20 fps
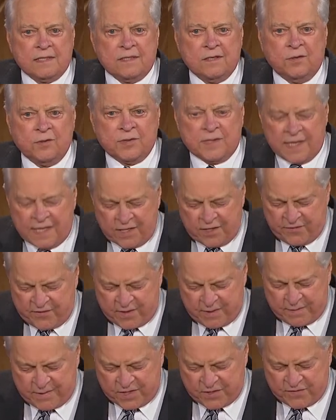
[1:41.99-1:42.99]
So thank you
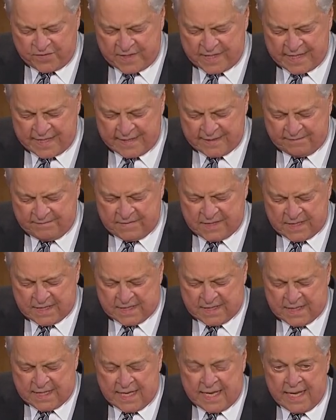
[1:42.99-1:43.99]
very much for that.
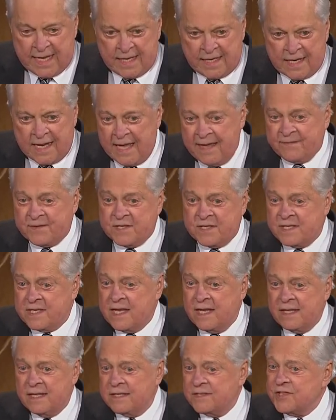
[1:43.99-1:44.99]
And I have to
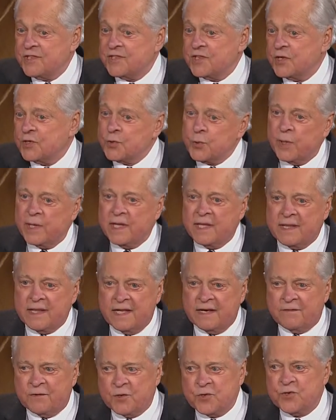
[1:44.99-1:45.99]
say, this is our 20th
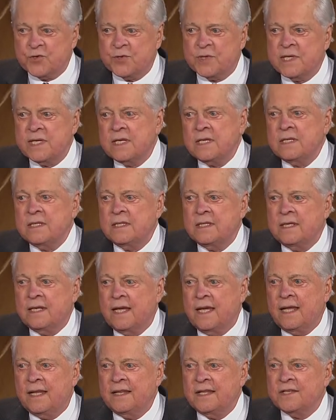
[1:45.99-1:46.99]
anniversary,
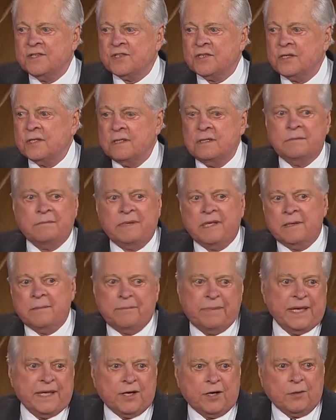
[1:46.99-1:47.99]
and this couldn't be a
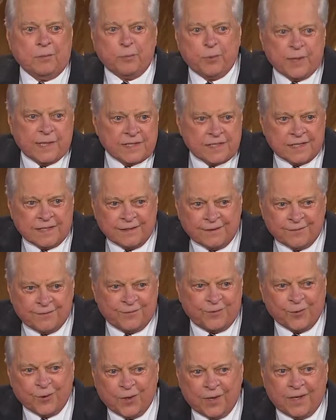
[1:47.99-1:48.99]
better present
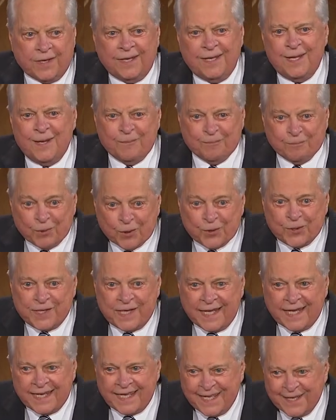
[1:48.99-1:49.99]
for a
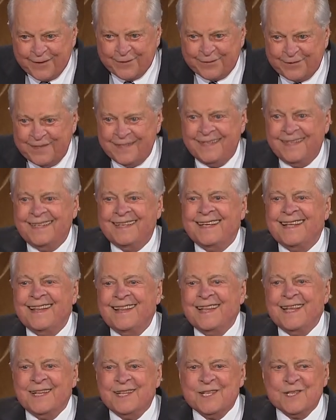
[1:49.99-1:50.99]
birthday gift
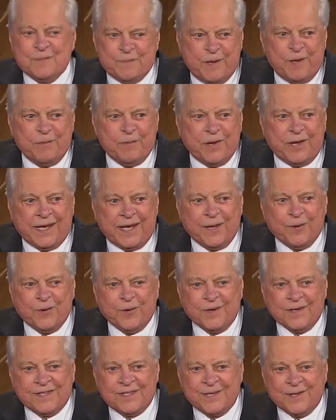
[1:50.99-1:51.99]
than this Peabody
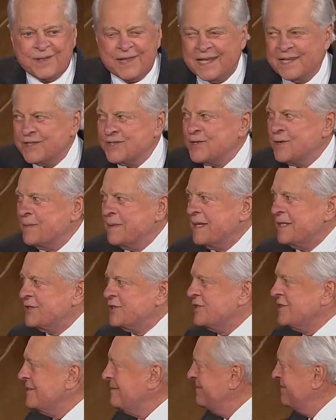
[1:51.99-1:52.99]
Award. So thanks so
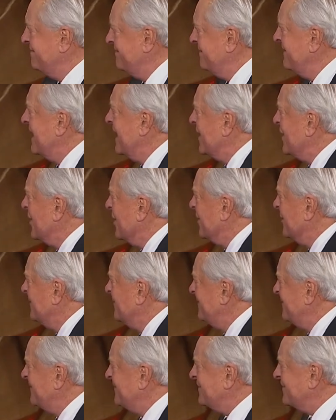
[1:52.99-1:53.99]
much. Thank you.